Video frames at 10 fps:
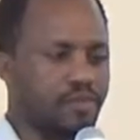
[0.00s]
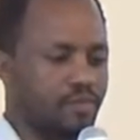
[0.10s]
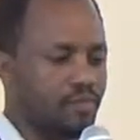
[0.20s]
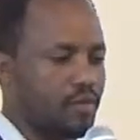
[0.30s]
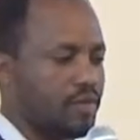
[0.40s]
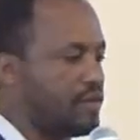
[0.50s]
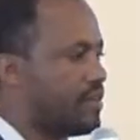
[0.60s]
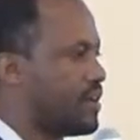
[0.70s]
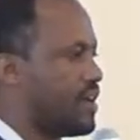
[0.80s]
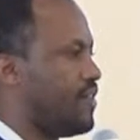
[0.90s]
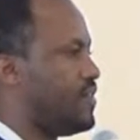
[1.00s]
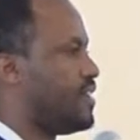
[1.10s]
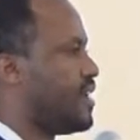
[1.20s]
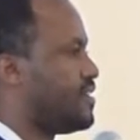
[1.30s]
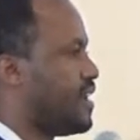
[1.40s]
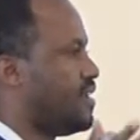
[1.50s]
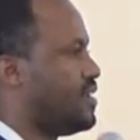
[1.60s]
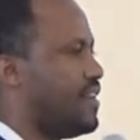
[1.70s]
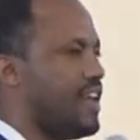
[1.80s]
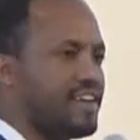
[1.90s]
for graph data than
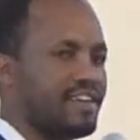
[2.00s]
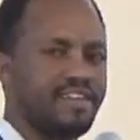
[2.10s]
like